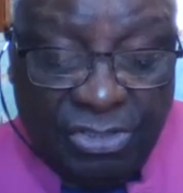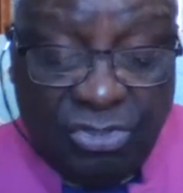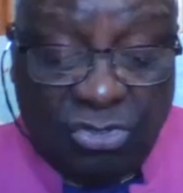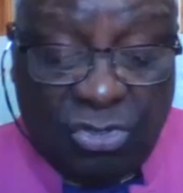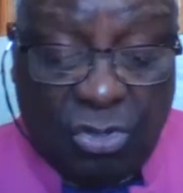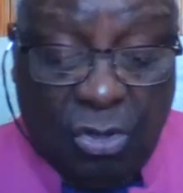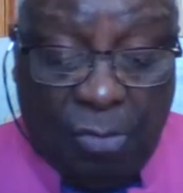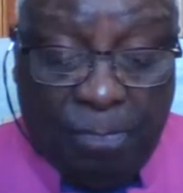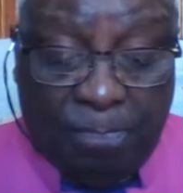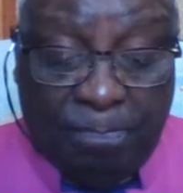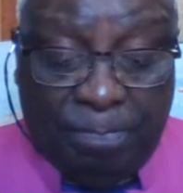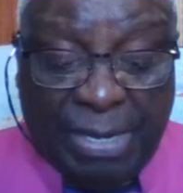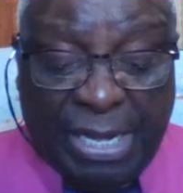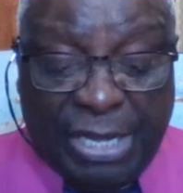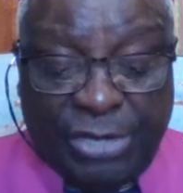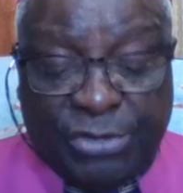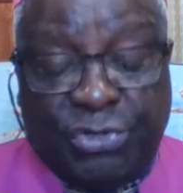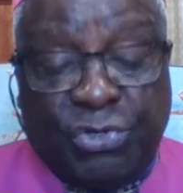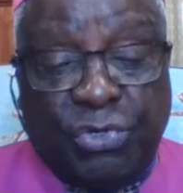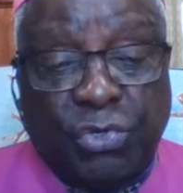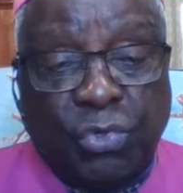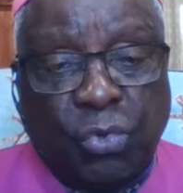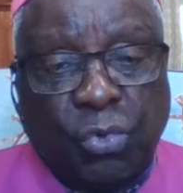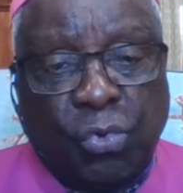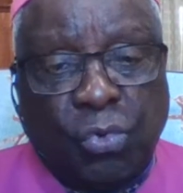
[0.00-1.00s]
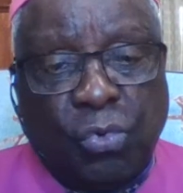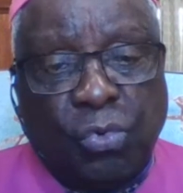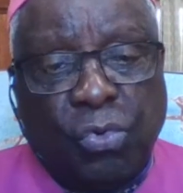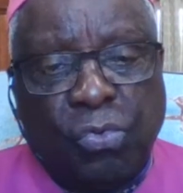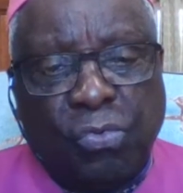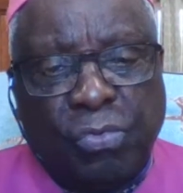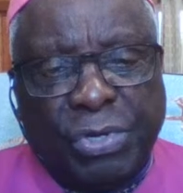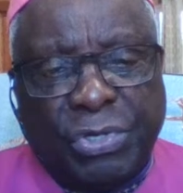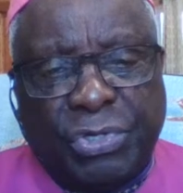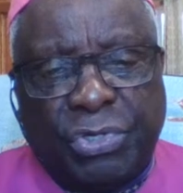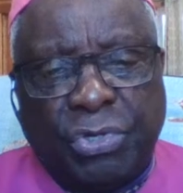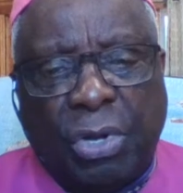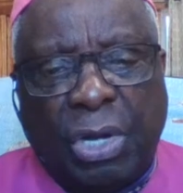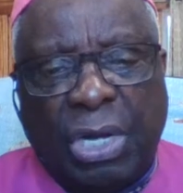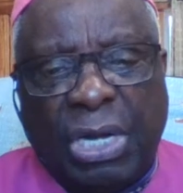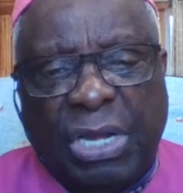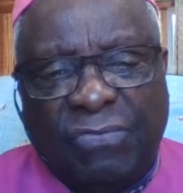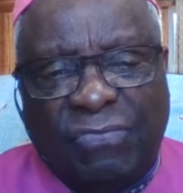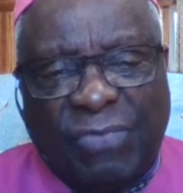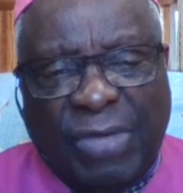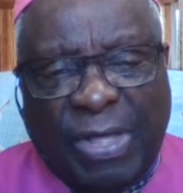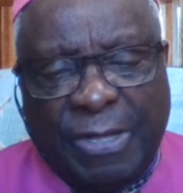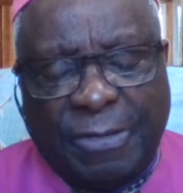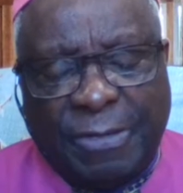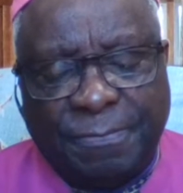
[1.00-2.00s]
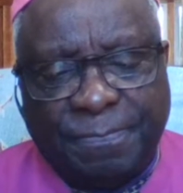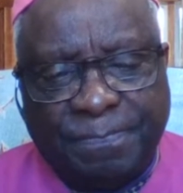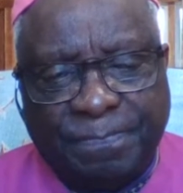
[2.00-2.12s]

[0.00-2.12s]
God bless you with your liver.